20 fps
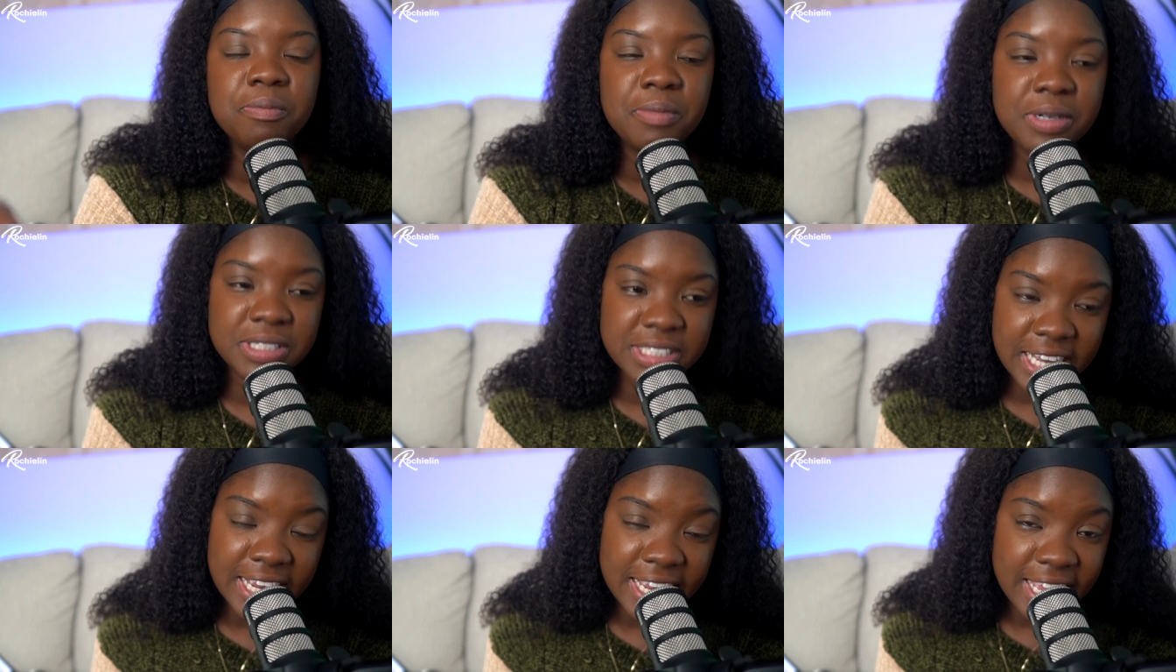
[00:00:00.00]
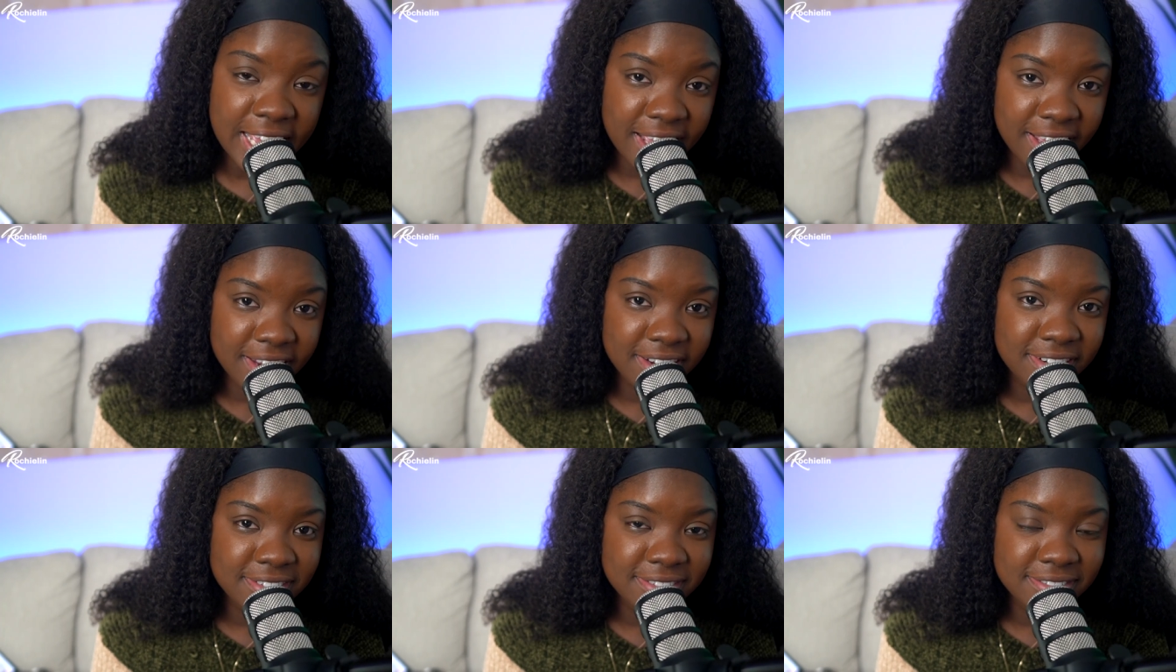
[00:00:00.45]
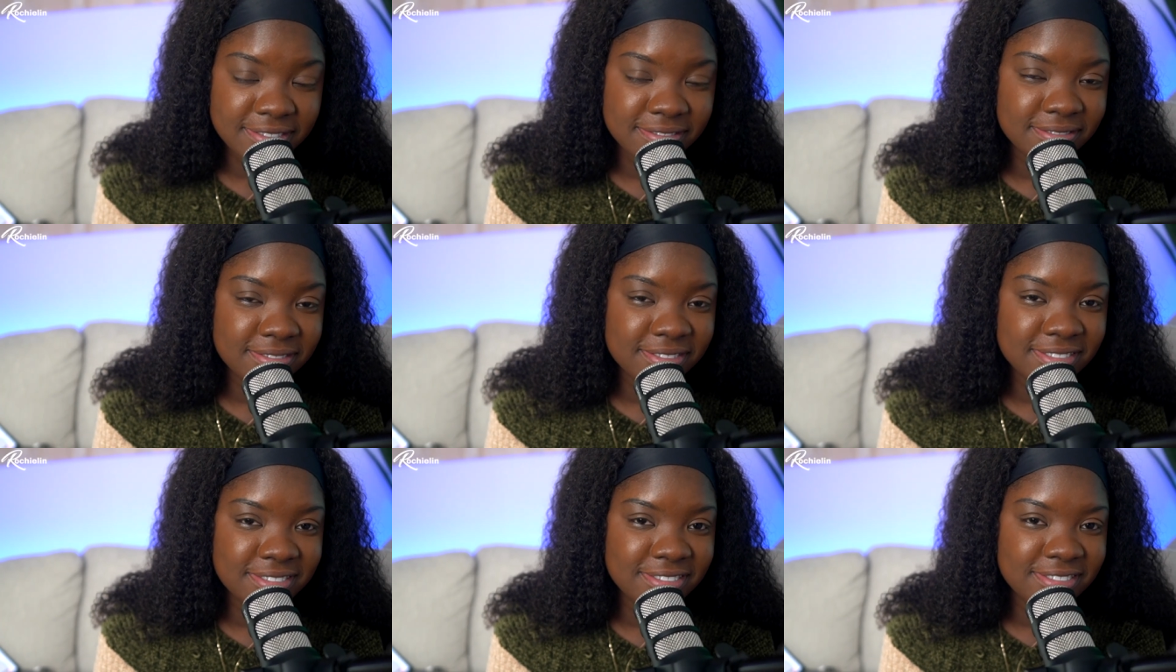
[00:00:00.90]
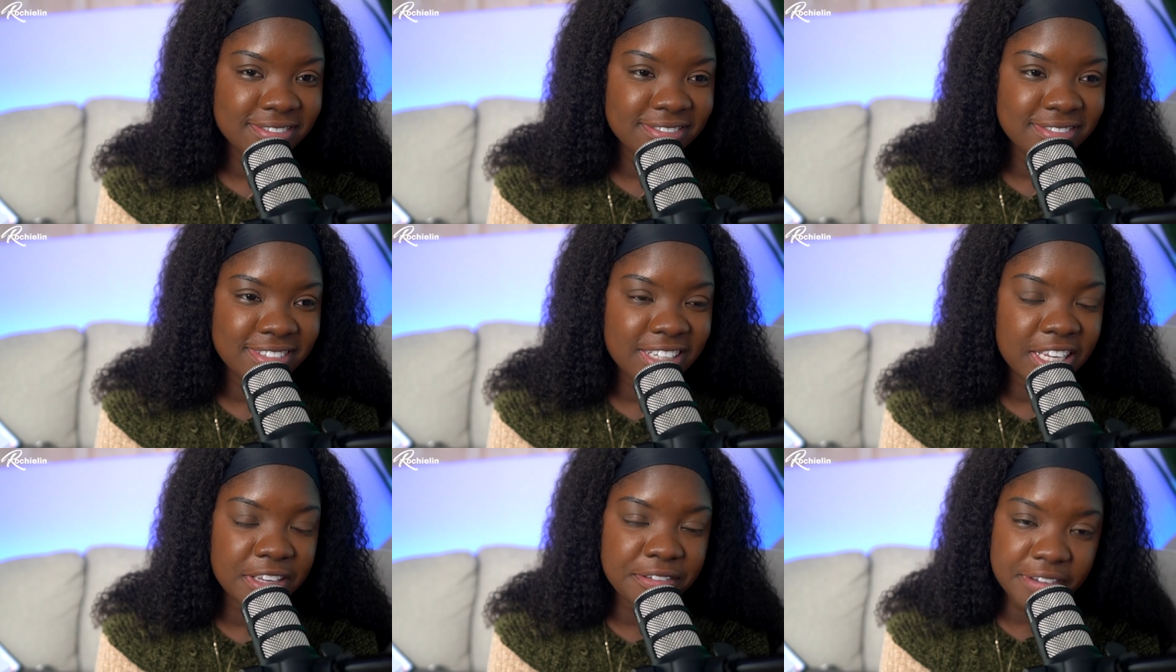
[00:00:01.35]
But again,
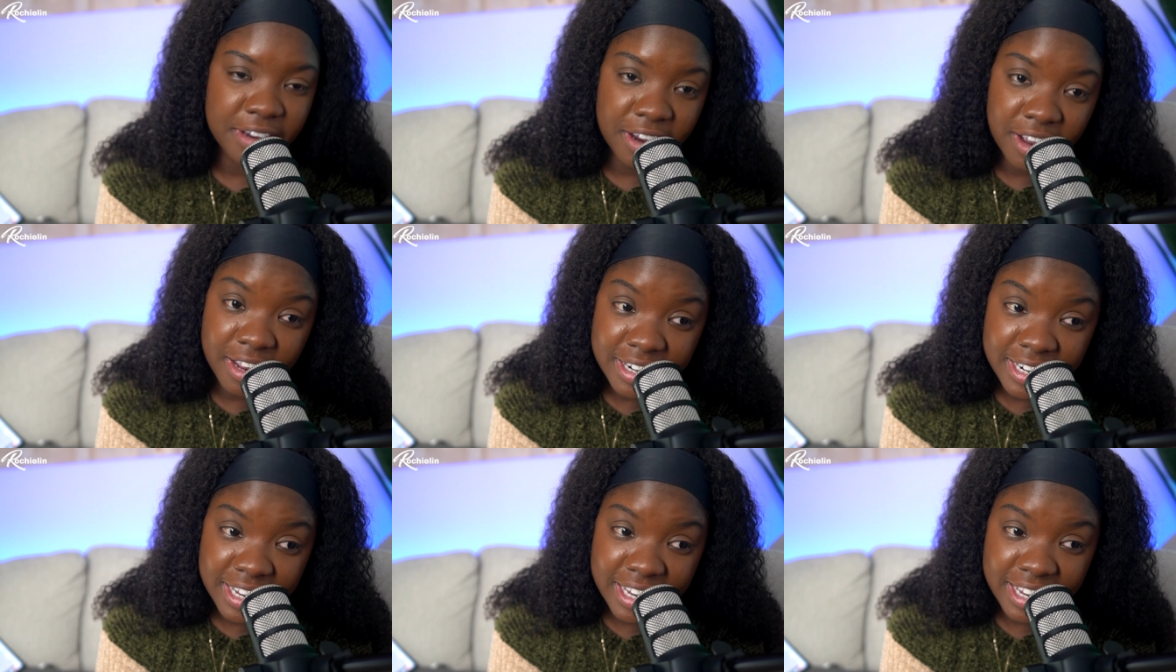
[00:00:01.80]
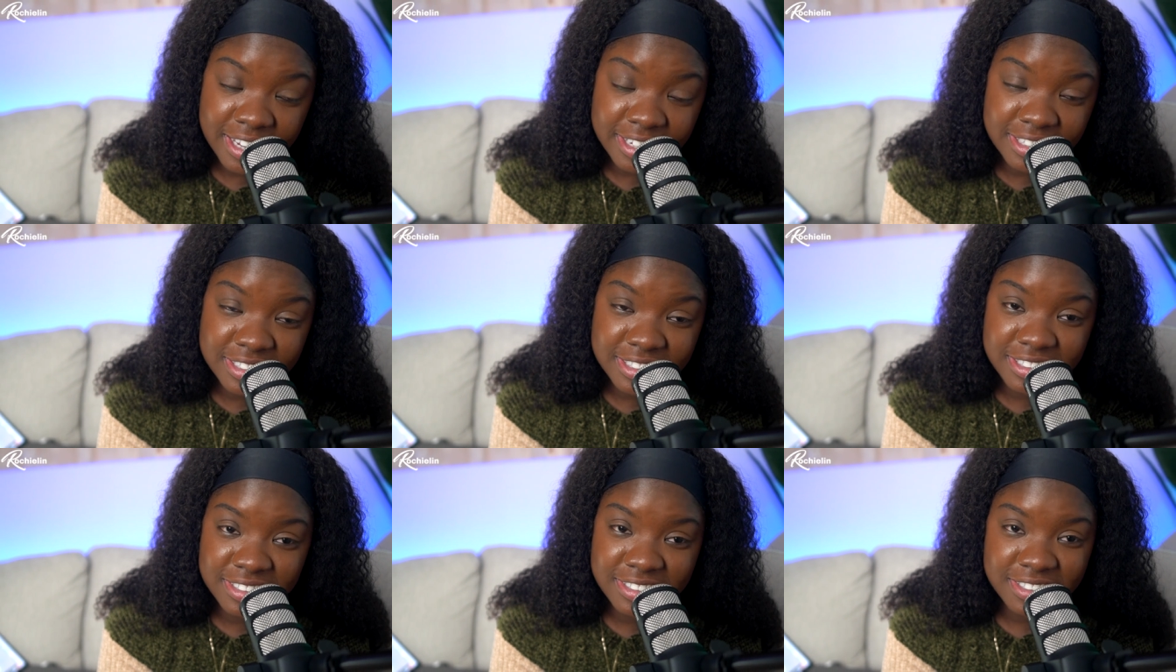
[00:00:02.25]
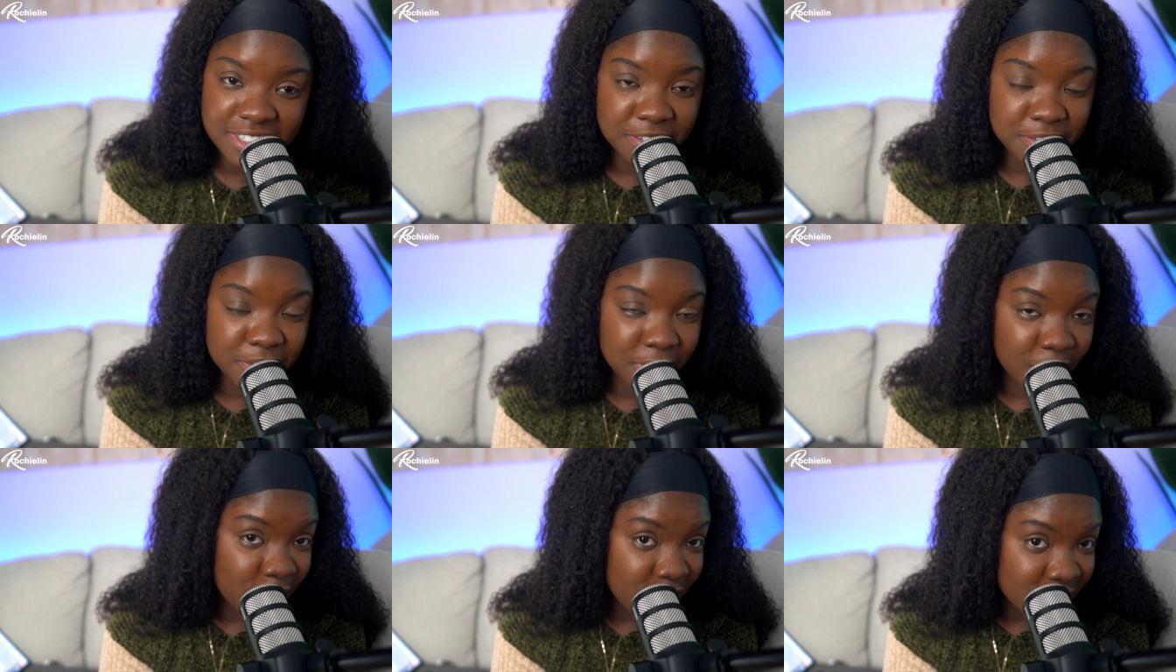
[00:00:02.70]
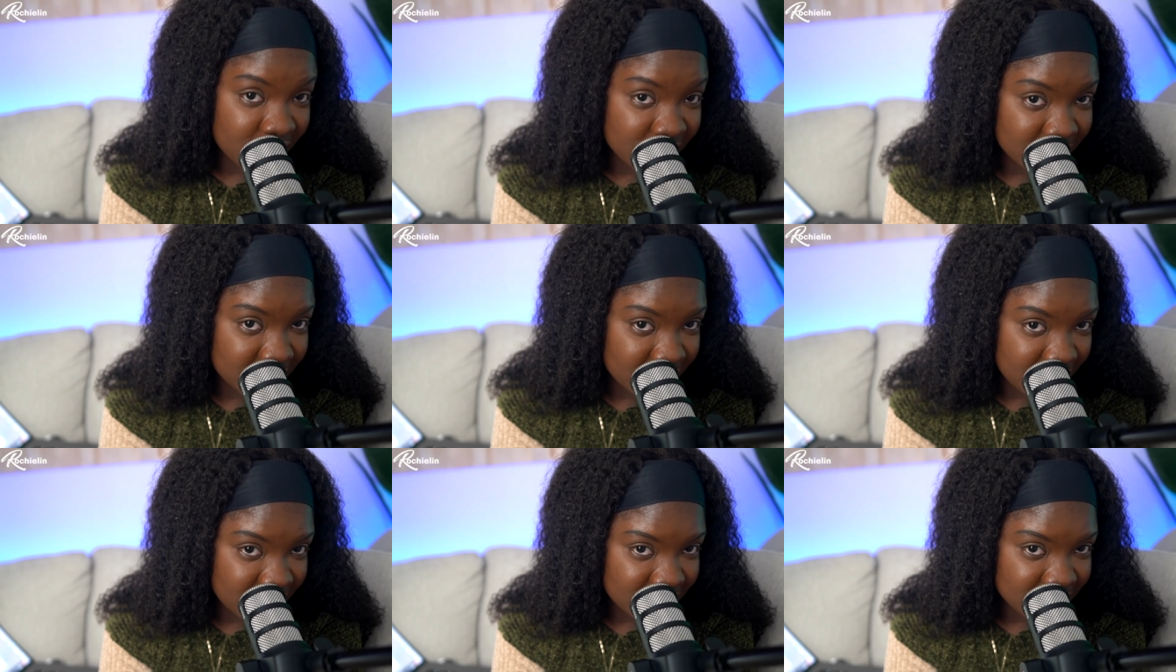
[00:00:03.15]
if you're on the edge, if you're on the
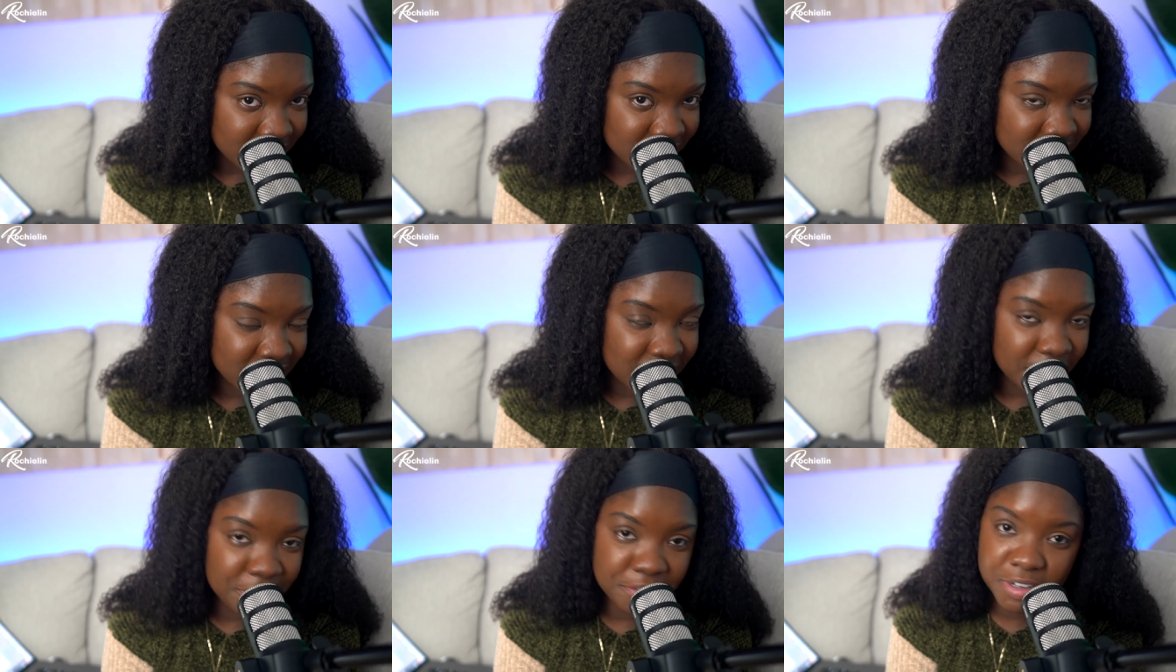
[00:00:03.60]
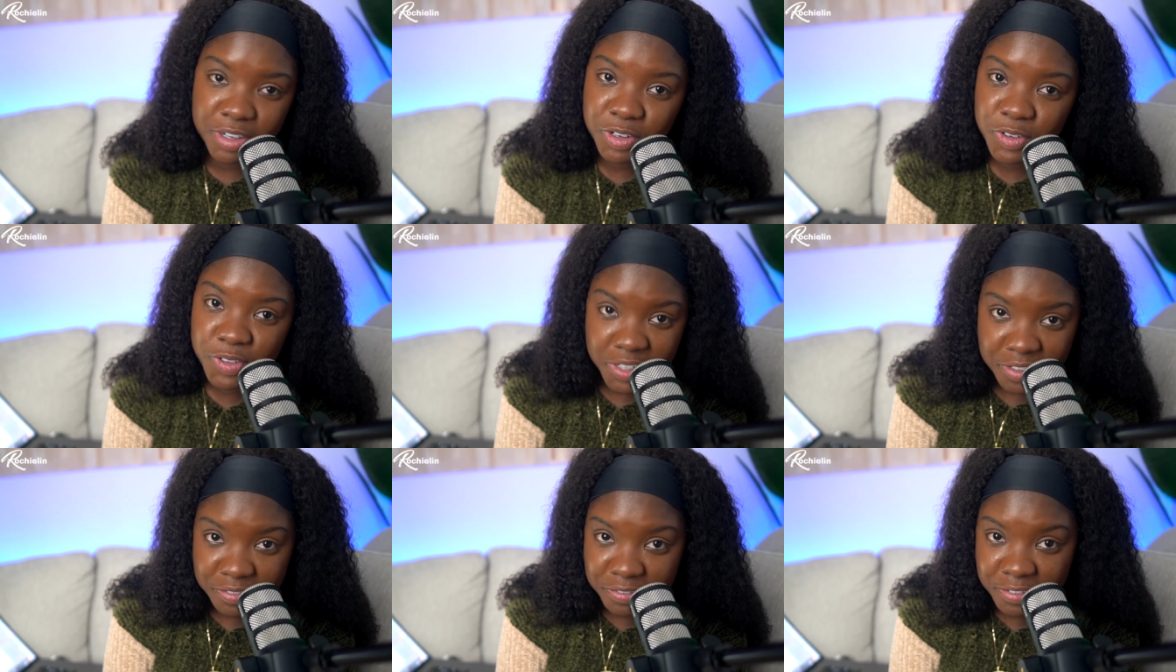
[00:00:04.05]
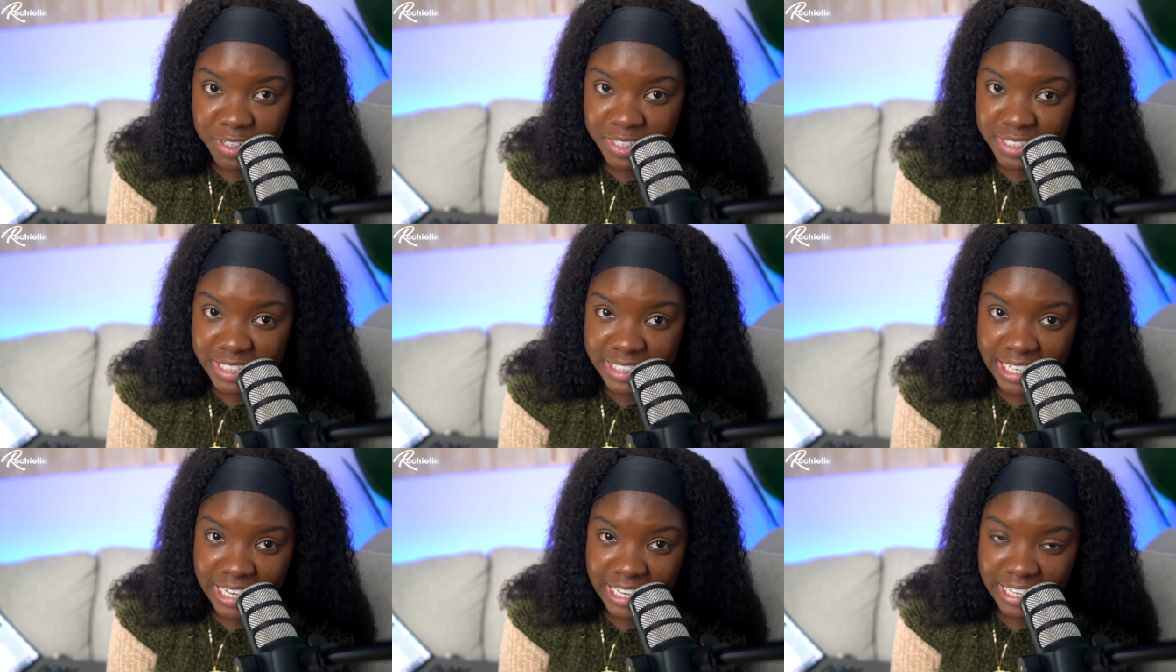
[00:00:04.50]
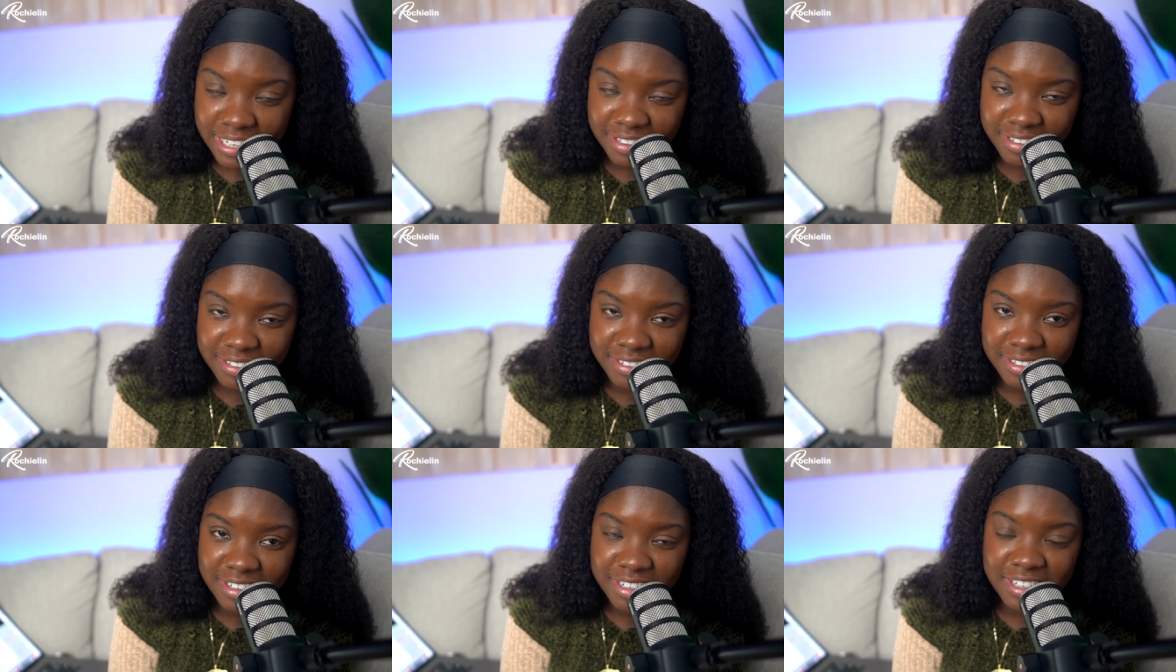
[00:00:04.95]
fence, if you're looking for a sign,